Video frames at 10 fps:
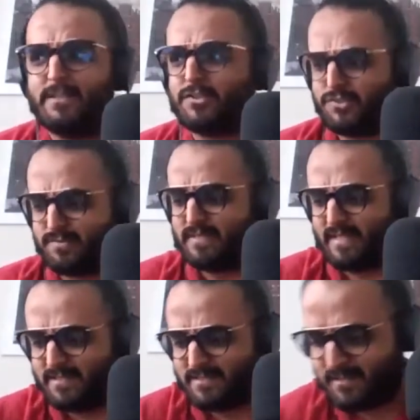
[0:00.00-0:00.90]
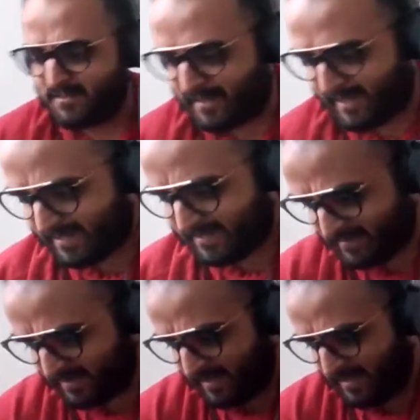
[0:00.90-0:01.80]
which is a great
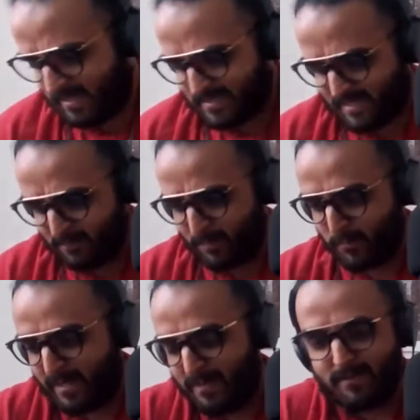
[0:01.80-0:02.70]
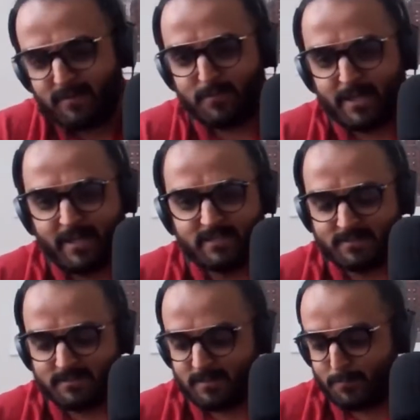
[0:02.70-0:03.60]
segue to my uh, my
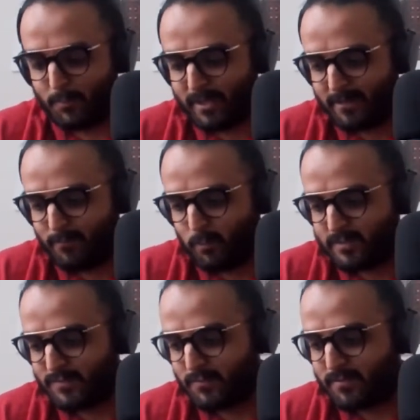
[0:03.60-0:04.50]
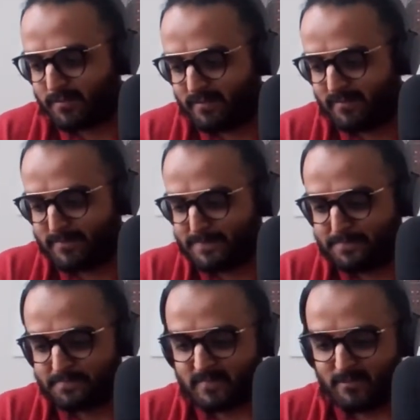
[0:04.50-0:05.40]
next uh, point. What's your uh,
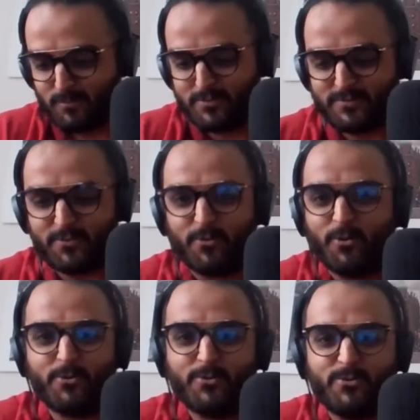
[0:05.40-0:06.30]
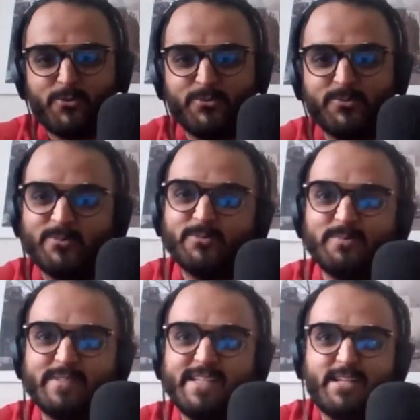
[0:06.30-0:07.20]
what's your go to
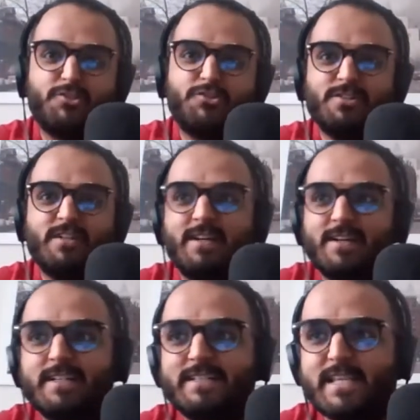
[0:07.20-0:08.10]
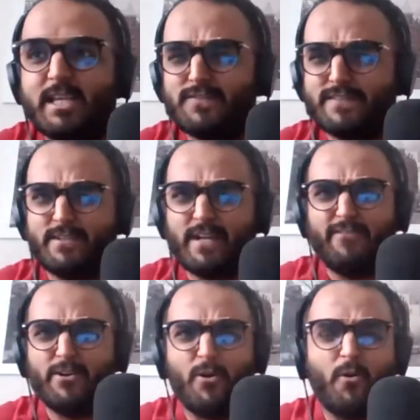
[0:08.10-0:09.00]
dish? So you you're
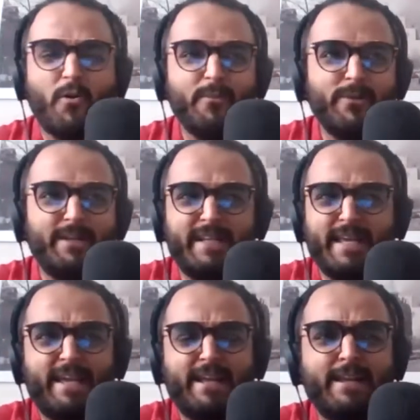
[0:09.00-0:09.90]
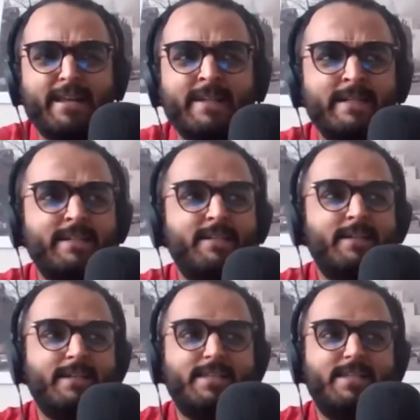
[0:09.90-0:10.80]
having a horrible day, and like
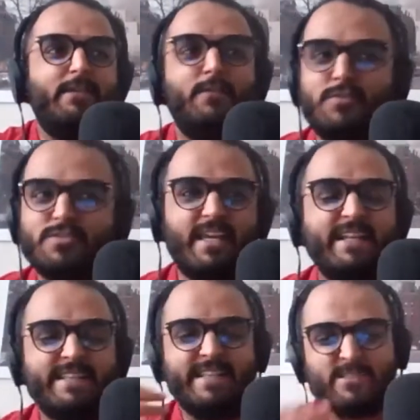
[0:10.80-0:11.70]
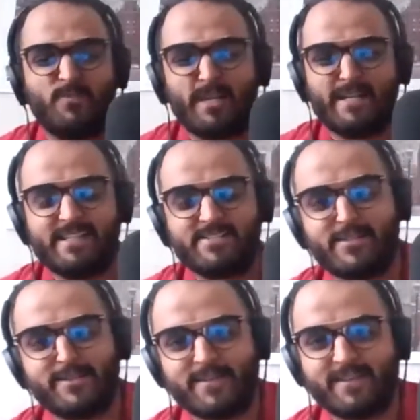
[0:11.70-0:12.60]
if you just get this one dish,
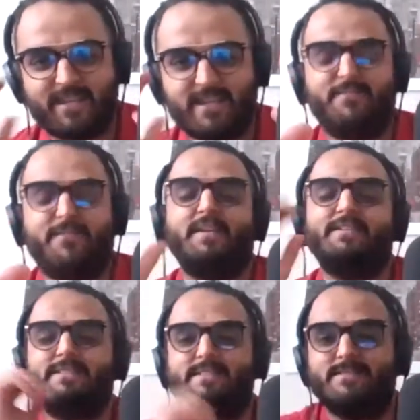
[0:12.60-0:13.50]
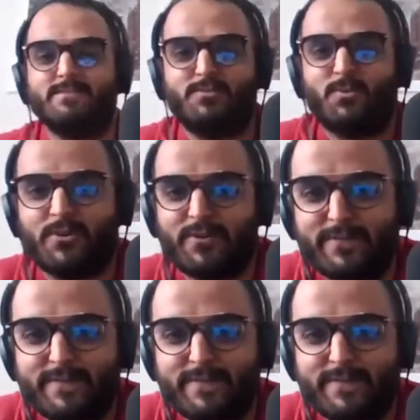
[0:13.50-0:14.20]
and you're like, yeah, everything is sorted.